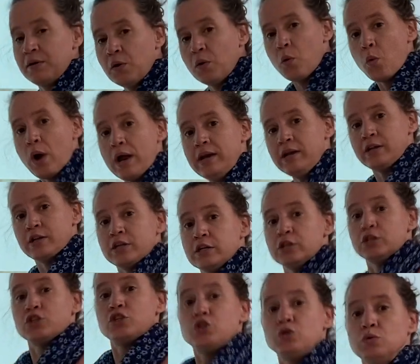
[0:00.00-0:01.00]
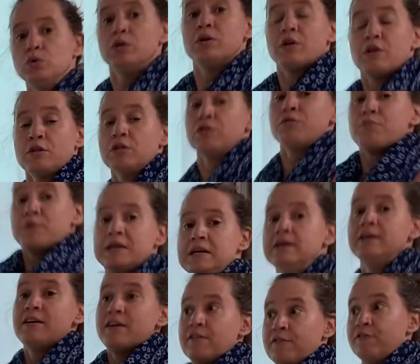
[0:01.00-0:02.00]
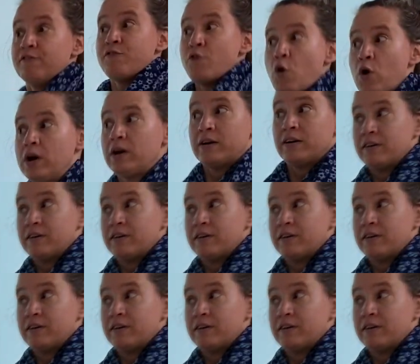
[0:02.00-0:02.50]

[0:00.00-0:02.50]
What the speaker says: 1, 2, 3, 4,